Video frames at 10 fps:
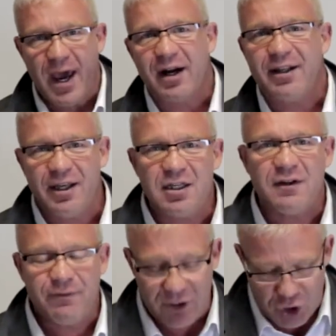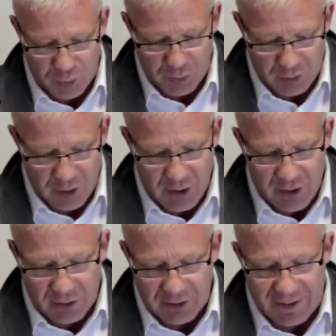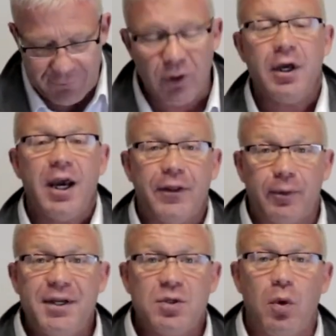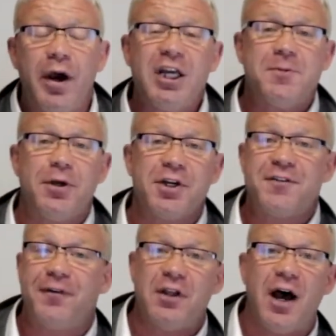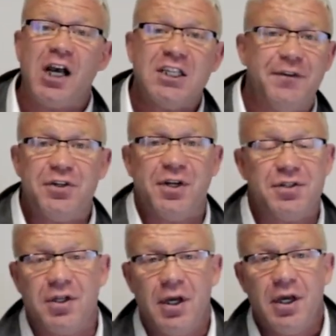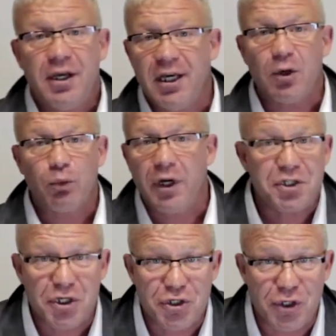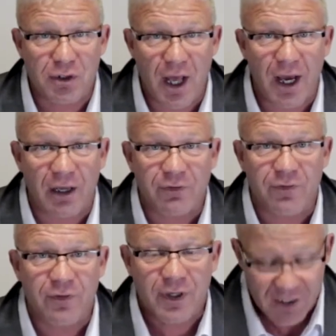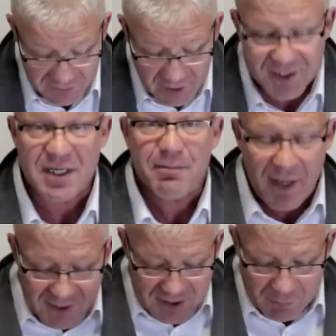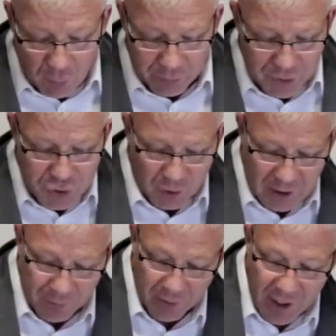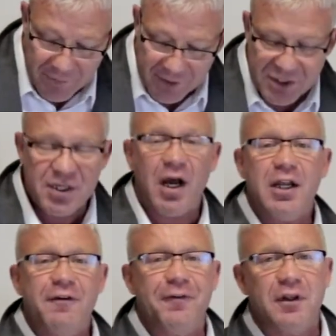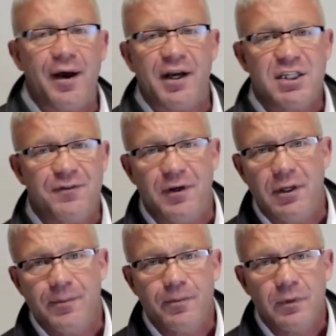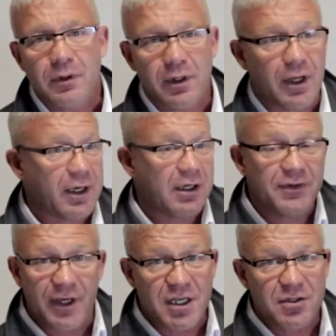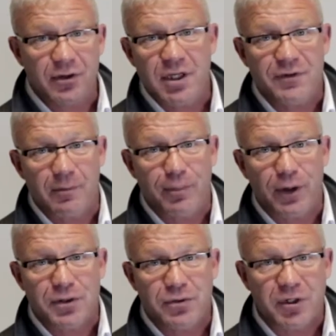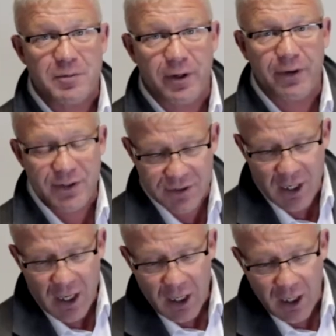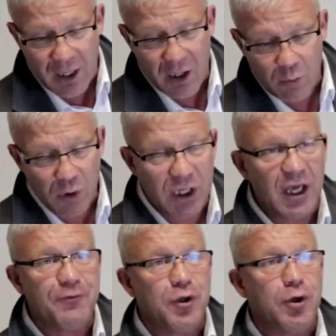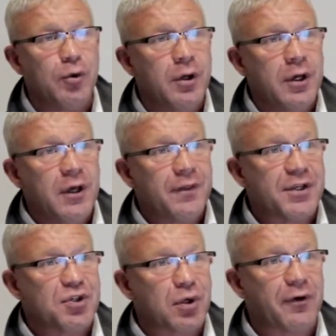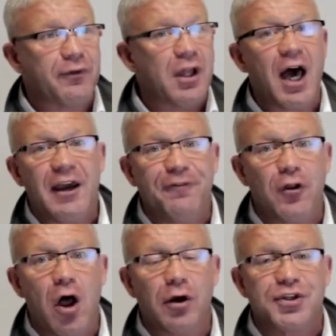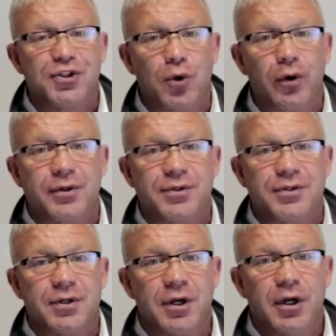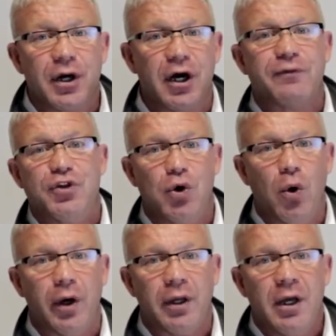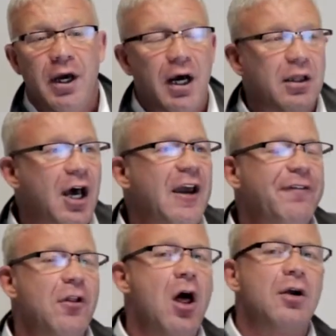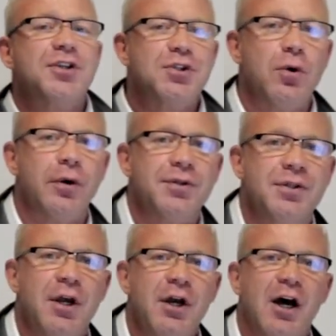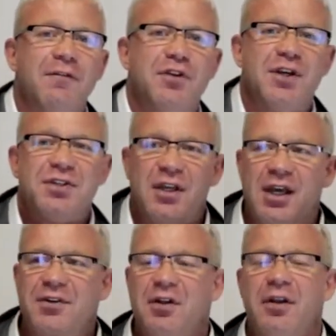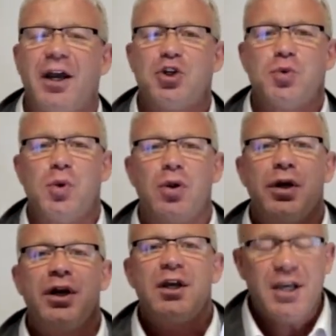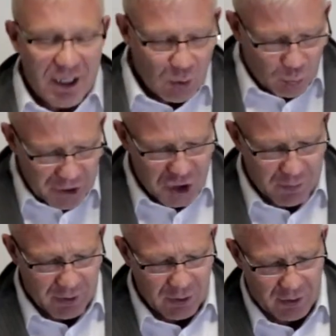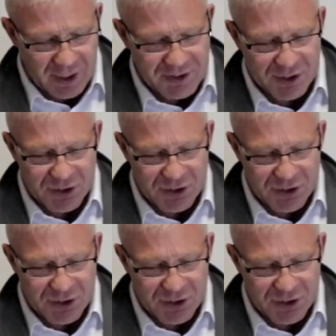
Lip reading: at an individual level. And the reason why is because philosophy just enriches your life. It does. It makes it more enjoyable. The study of philosophy, and I can attest to this from personal experience, will give you this sort of lifelong source of joy, a lifelong source of just intellectual enrichment. Okay, it's